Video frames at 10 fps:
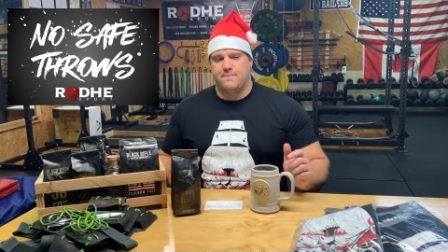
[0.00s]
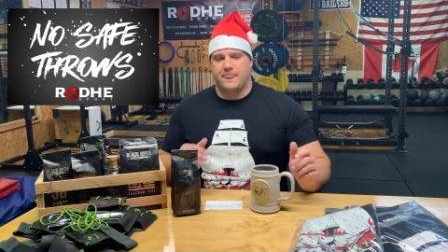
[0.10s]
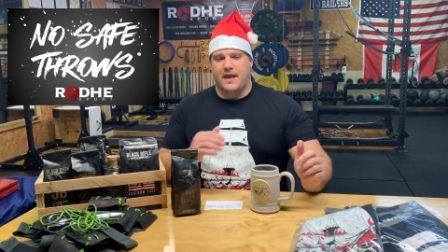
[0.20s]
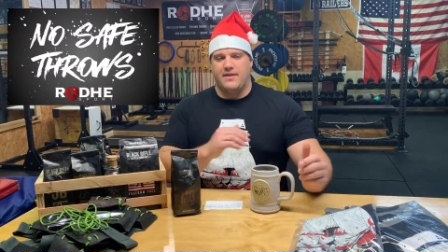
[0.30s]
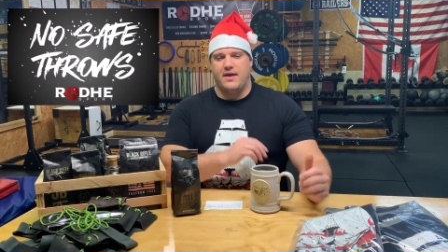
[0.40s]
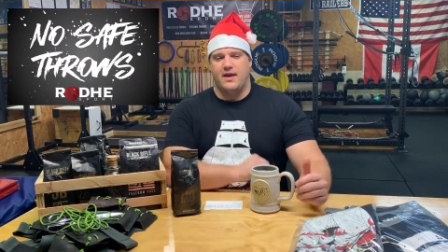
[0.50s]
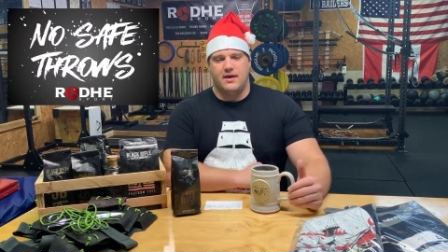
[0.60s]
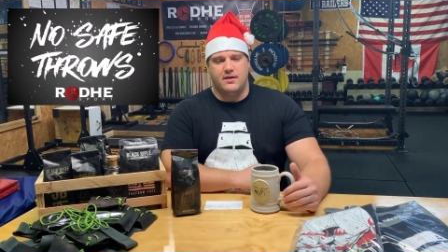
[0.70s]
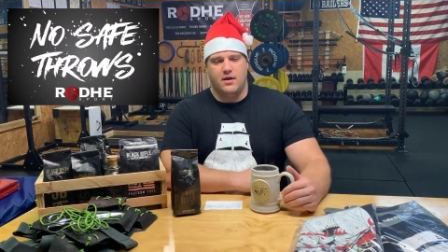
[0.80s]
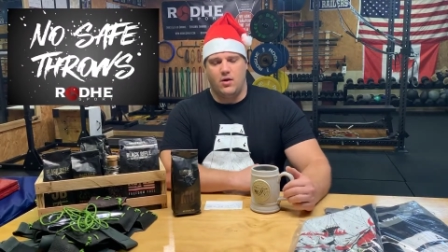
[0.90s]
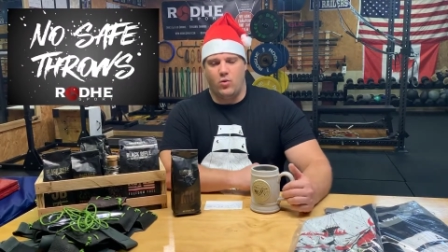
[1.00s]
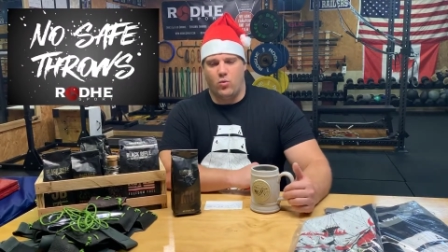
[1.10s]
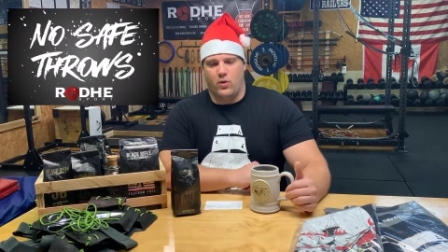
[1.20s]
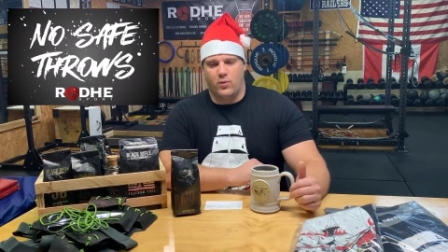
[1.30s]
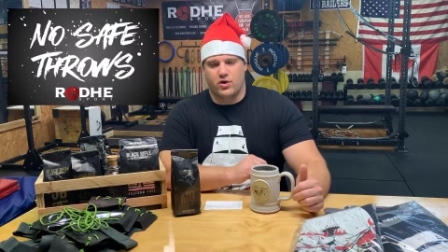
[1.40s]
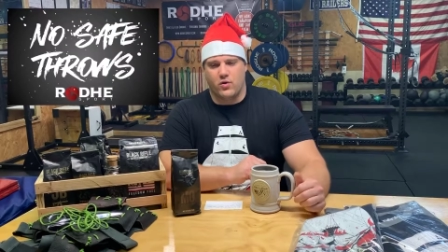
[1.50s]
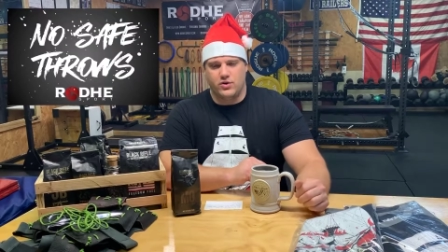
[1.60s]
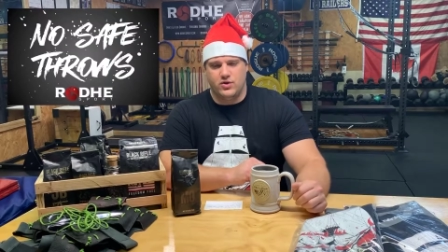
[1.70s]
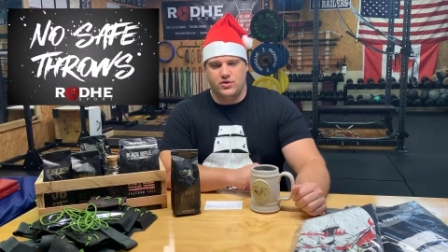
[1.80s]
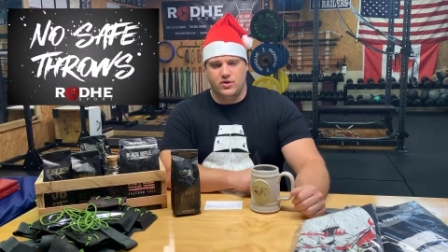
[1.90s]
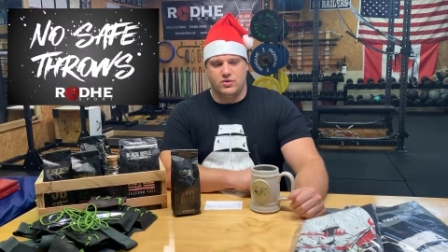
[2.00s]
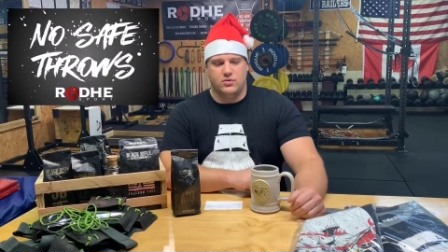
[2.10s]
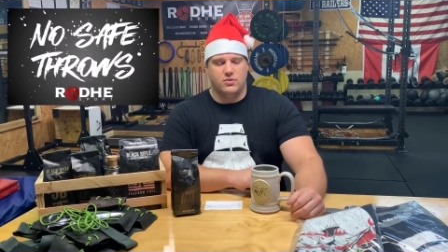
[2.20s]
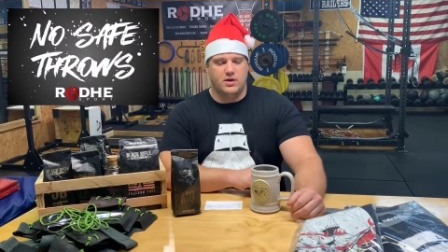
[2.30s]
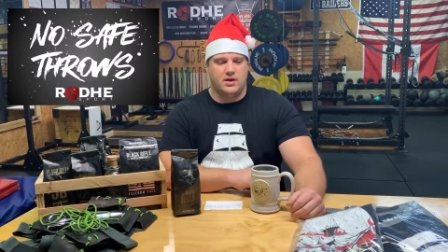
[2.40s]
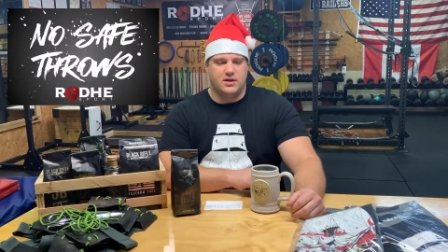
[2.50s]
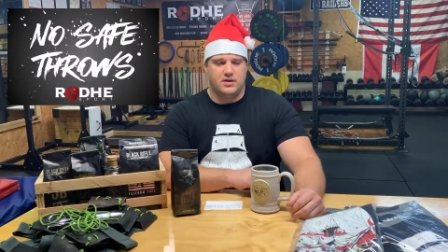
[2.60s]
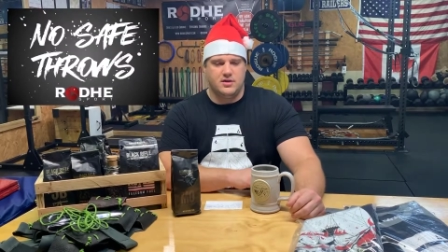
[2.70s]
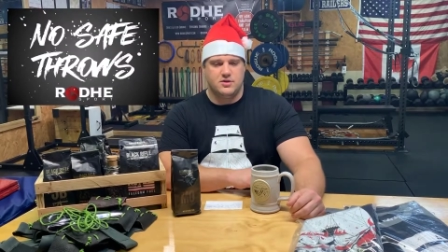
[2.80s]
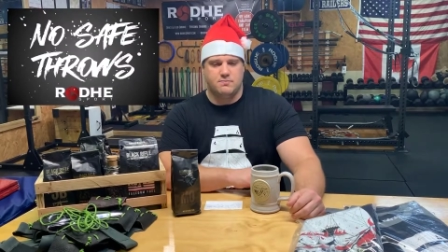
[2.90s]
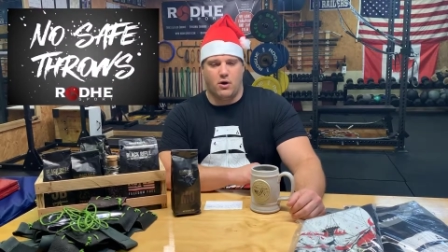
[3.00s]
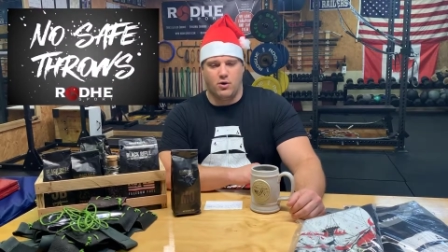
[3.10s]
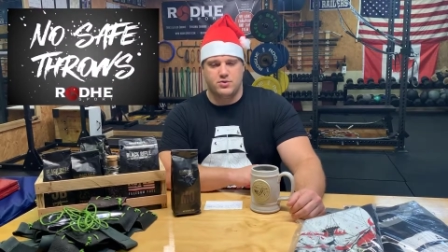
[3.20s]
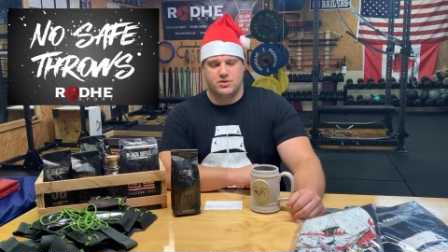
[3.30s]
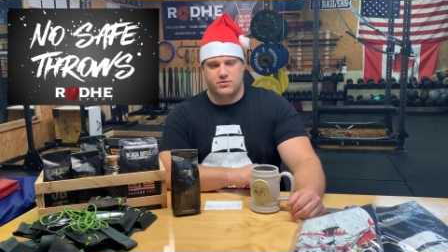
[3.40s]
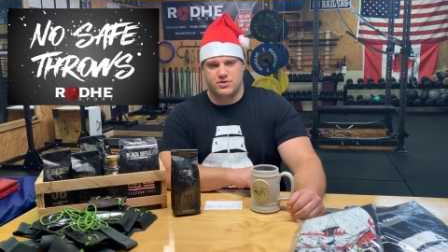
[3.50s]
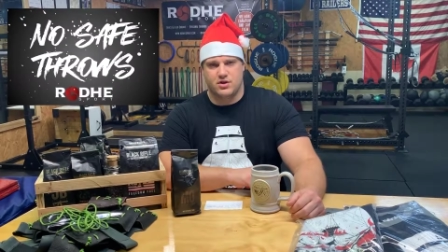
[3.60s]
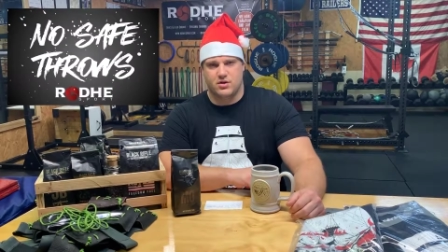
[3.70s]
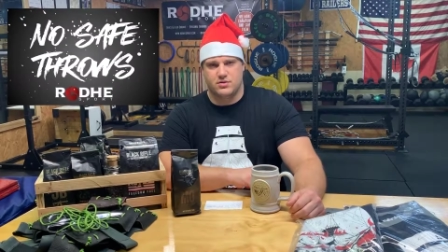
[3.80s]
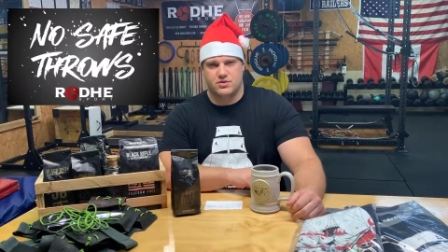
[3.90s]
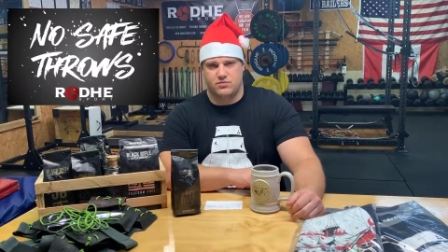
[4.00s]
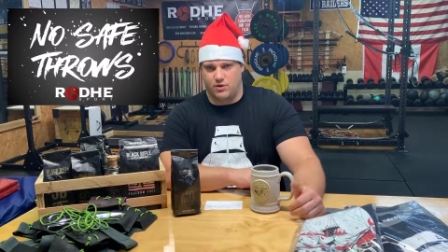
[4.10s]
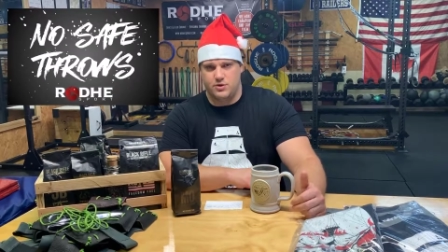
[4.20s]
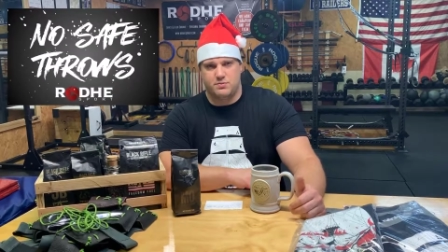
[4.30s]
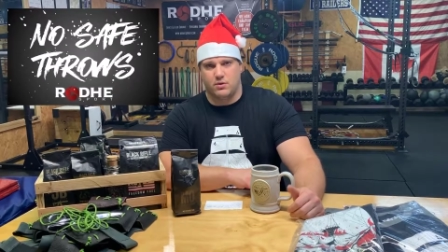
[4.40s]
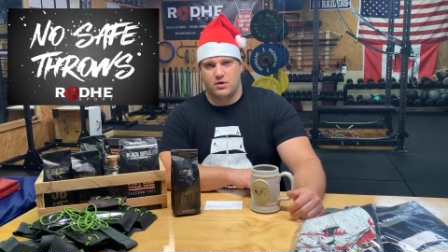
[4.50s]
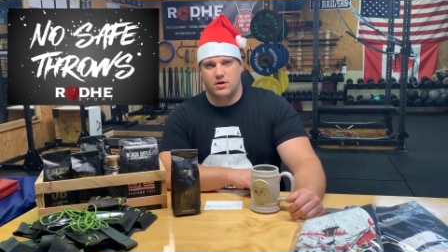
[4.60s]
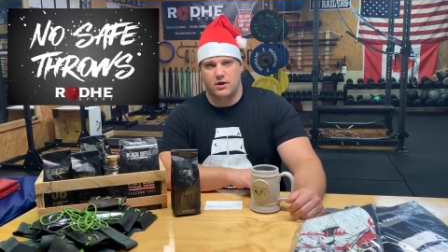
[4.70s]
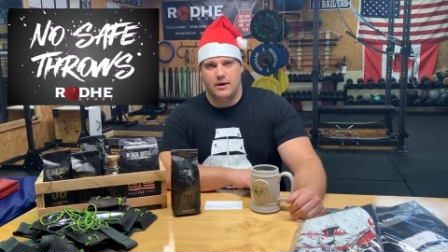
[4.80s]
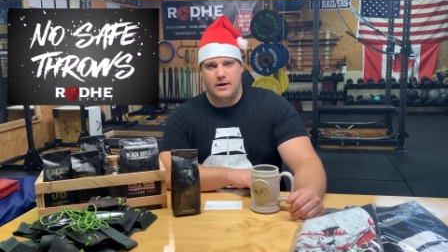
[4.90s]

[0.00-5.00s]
and then what we're going to do is post the results to Rodhe Sport,